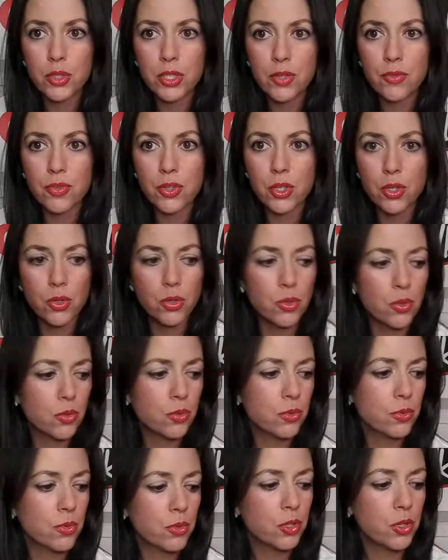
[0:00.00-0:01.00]
those of
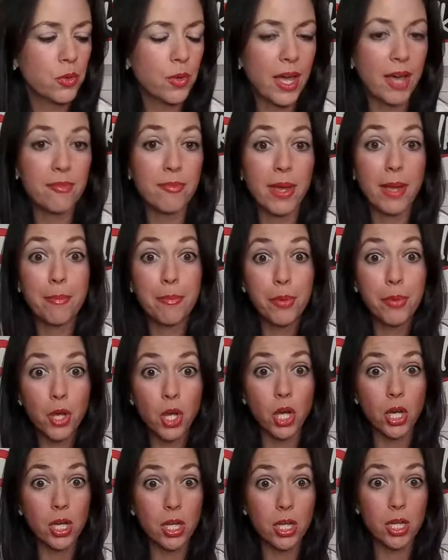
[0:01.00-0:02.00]
you who have my
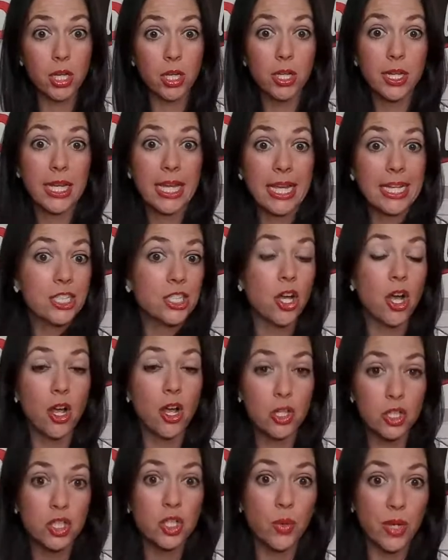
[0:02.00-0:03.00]
book, it's
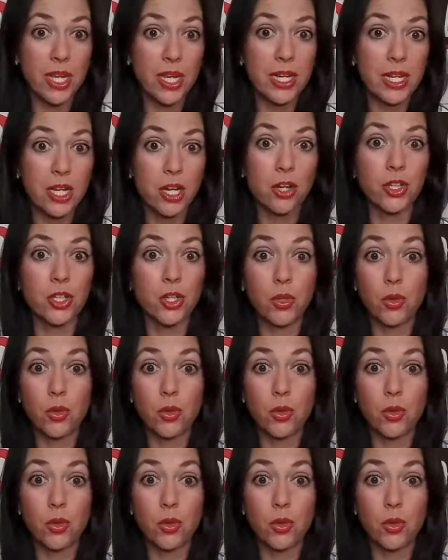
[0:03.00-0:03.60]
also in here.